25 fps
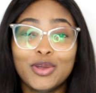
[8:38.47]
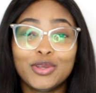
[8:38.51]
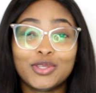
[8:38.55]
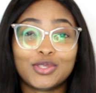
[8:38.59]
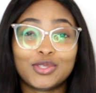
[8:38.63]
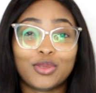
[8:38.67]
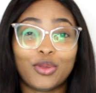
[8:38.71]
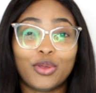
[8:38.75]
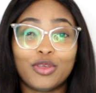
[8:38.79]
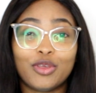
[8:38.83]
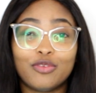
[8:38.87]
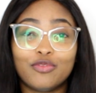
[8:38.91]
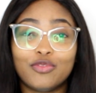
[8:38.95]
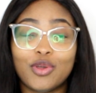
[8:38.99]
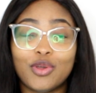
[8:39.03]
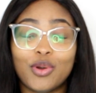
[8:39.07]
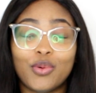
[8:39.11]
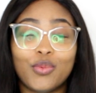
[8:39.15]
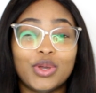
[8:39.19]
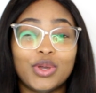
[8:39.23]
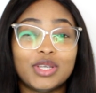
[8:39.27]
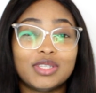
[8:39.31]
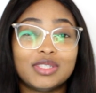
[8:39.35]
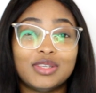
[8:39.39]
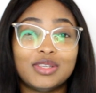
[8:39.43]
So if
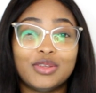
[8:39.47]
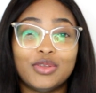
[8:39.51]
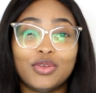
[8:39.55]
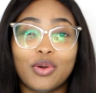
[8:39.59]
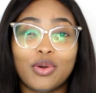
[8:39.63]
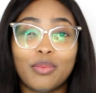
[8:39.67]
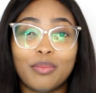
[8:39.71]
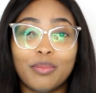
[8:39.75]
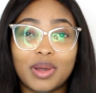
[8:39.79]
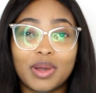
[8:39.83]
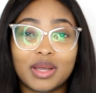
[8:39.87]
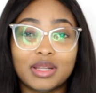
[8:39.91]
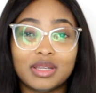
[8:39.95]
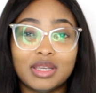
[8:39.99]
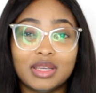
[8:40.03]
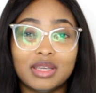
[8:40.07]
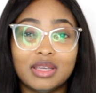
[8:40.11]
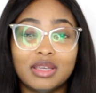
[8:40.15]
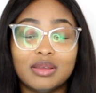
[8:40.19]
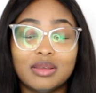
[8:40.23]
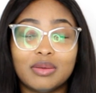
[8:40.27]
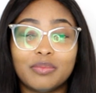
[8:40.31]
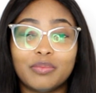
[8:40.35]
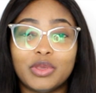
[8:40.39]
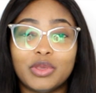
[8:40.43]
you're wasting your
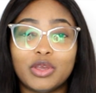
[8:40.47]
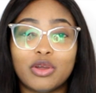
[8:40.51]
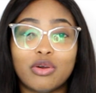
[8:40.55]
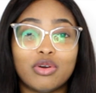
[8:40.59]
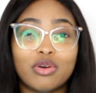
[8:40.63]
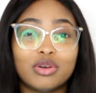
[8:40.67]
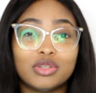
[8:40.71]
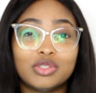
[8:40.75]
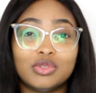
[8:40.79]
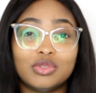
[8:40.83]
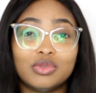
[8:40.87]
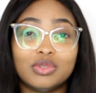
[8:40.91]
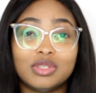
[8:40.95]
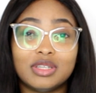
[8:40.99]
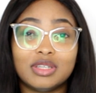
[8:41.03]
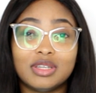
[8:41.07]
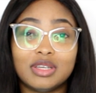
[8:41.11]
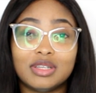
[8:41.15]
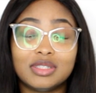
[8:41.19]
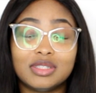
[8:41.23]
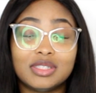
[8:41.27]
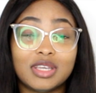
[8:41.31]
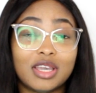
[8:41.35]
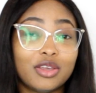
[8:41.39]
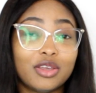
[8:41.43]
money because you
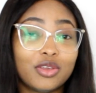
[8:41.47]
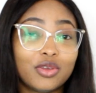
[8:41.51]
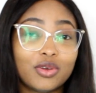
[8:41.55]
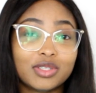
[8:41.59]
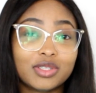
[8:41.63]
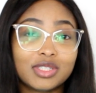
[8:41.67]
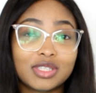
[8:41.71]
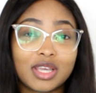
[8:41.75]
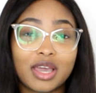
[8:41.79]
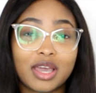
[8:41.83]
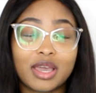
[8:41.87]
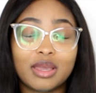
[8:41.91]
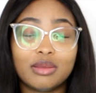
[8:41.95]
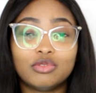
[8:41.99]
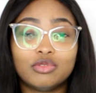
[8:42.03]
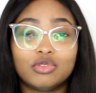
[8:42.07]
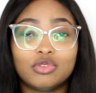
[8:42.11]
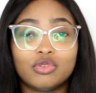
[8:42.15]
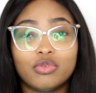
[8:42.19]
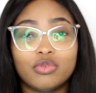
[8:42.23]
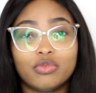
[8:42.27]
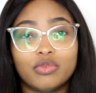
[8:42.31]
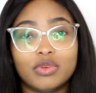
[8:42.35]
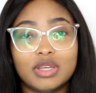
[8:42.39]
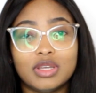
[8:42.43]
didn't take your time
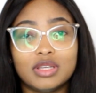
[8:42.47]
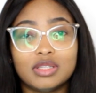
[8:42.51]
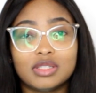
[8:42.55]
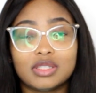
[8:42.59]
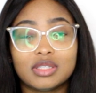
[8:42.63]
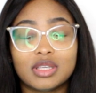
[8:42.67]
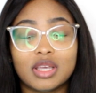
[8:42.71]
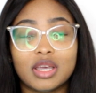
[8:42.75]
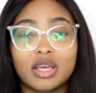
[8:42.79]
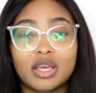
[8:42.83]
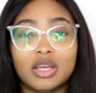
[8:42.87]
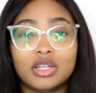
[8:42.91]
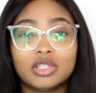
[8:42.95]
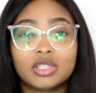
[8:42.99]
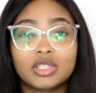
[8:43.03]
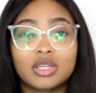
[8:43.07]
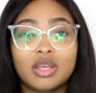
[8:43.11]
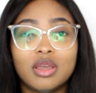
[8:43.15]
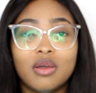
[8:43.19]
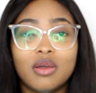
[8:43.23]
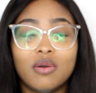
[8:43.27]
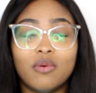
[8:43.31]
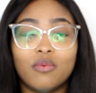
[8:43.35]
to research,